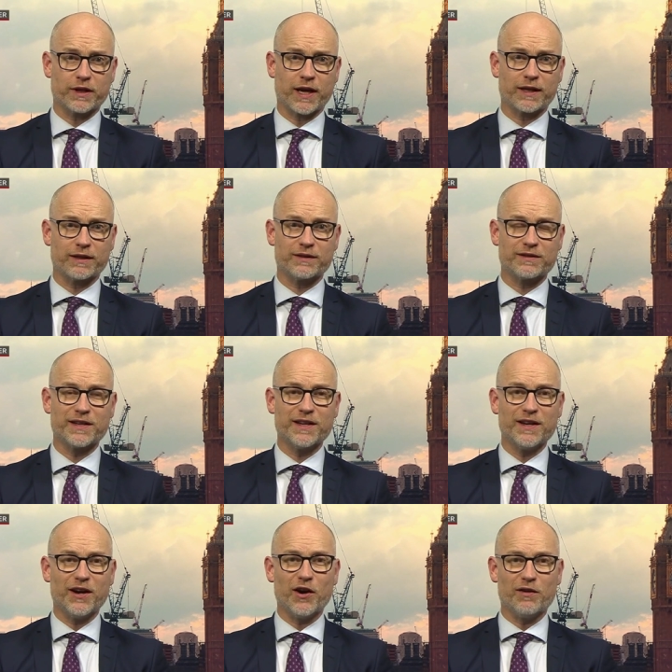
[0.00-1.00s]
and
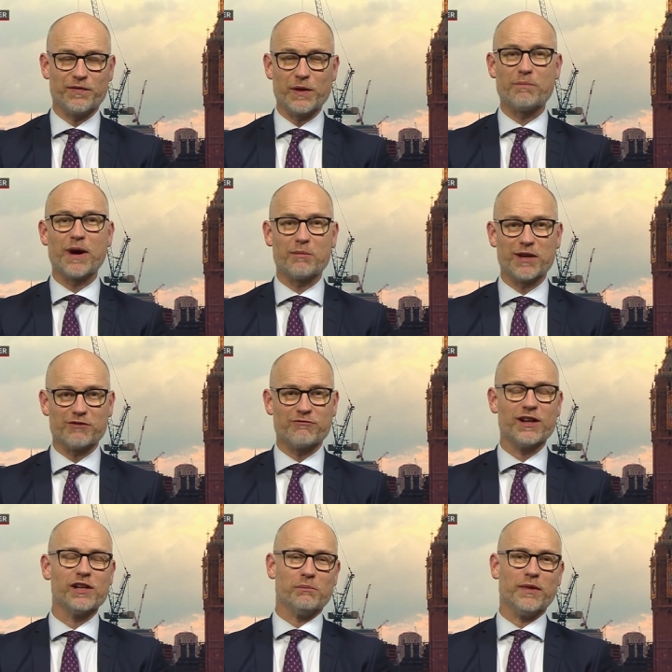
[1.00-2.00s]
of the public
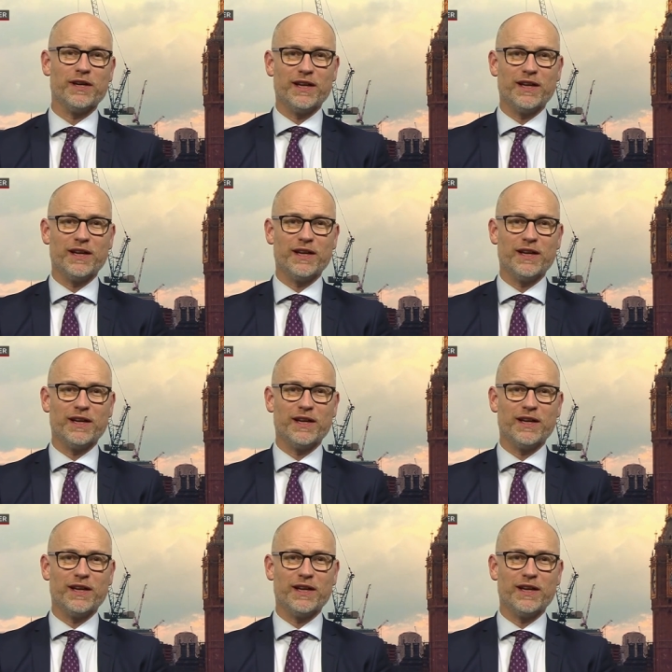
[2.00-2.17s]
realm.